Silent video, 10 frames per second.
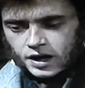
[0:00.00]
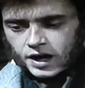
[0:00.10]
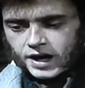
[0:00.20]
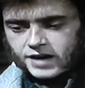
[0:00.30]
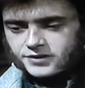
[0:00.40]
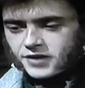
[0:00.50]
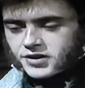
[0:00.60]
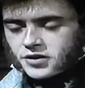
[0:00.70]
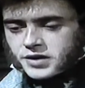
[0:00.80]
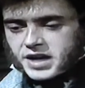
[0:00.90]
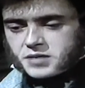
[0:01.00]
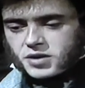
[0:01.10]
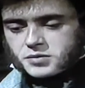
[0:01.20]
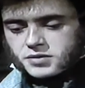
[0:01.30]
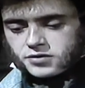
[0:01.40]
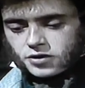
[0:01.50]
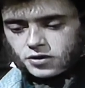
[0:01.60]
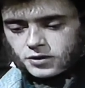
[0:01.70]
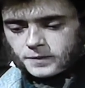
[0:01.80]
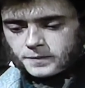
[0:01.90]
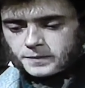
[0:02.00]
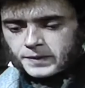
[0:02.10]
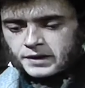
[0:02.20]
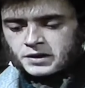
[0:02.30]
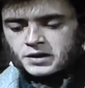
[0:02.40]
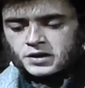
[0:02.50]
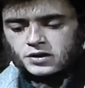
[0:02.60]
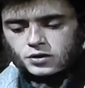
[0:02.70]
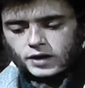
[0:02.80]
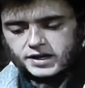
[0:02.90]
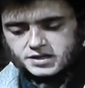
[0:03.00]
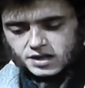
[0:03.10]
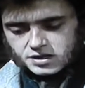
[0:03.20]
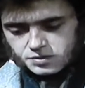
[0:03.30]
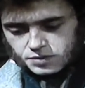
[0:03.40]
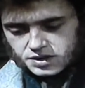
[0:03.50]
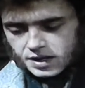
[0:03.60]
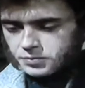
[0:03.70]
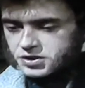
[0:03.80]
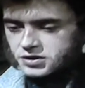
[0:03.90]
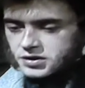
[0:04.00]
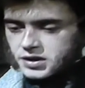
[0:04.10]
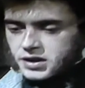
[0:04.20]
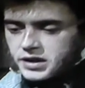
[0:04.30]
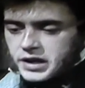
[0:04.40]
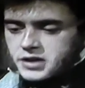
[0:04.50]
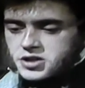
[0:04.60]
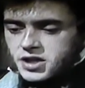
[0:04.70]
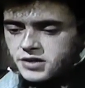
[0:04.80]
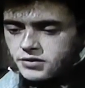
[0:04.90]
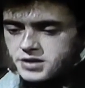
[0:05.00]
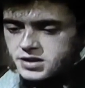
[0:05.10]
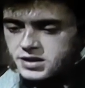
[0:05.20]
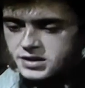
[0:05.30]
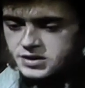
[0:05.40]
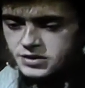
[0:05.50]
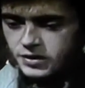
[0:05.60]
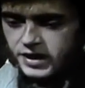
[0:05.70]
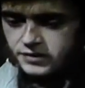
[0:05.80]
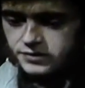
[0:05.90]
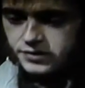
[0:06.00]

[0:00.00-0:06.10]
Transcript: I have never known anybody before who had such perception and generosity as you have.